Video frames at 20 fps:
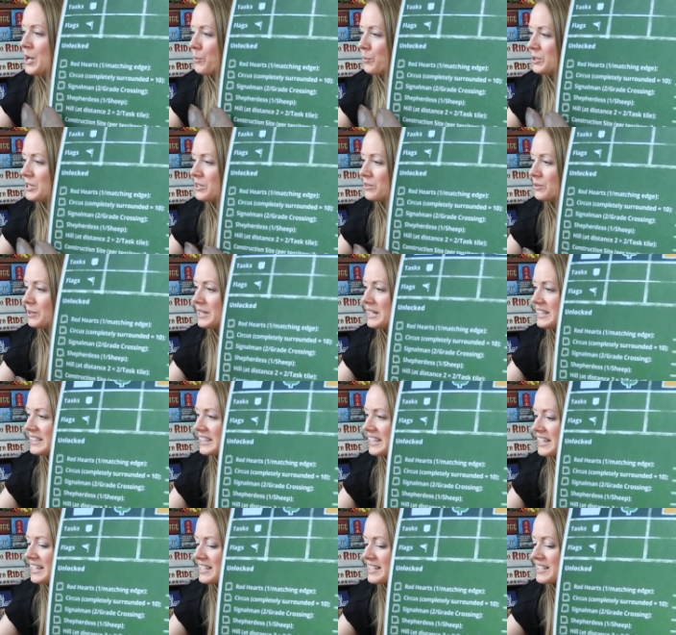When you look at
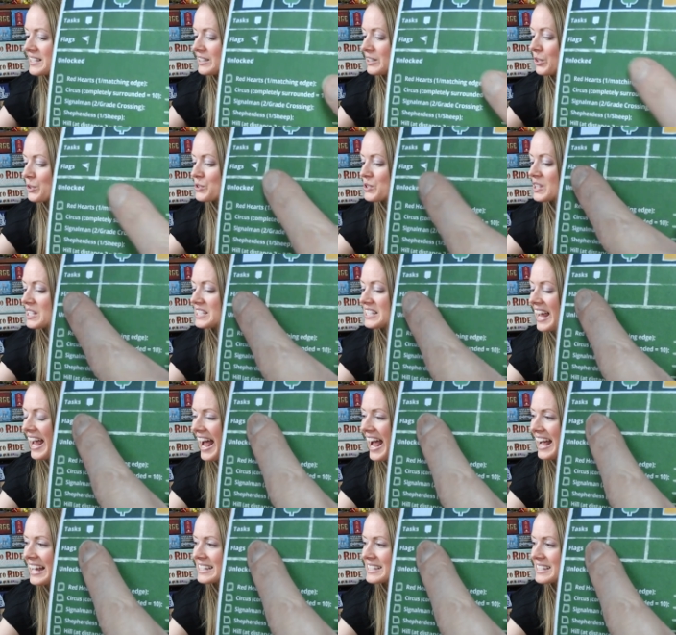this, those are the
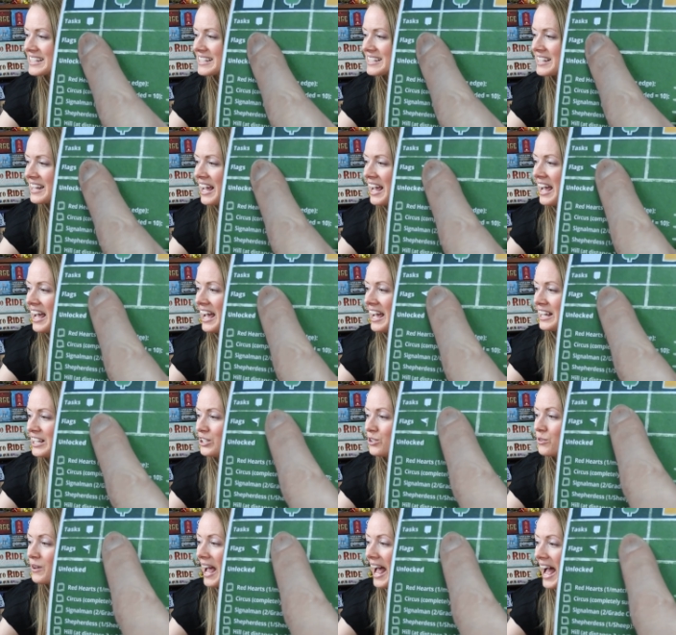tasks.
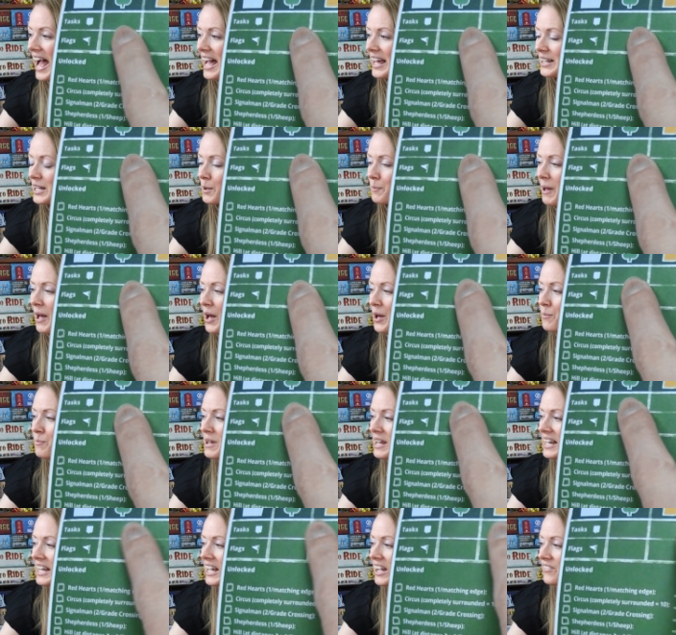You add up how
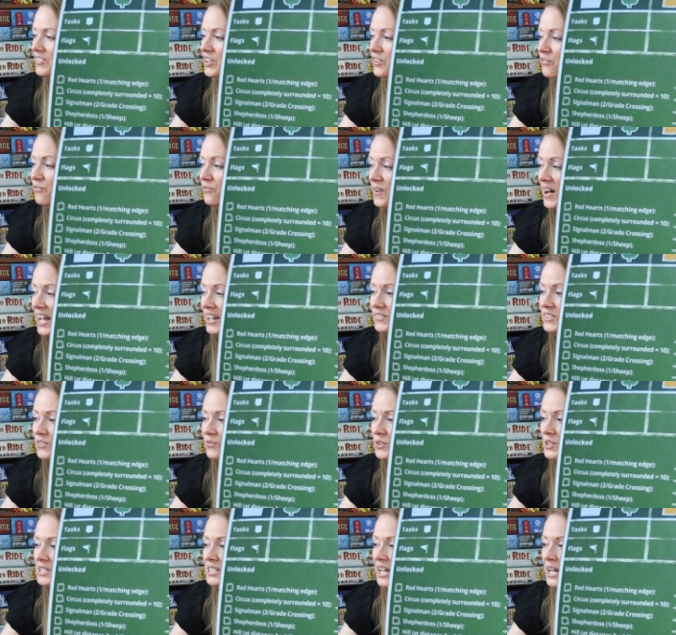many of the five
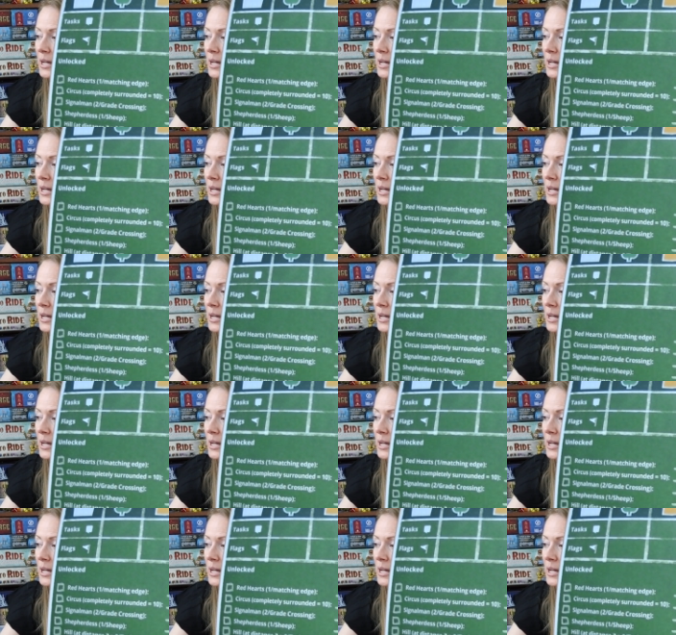different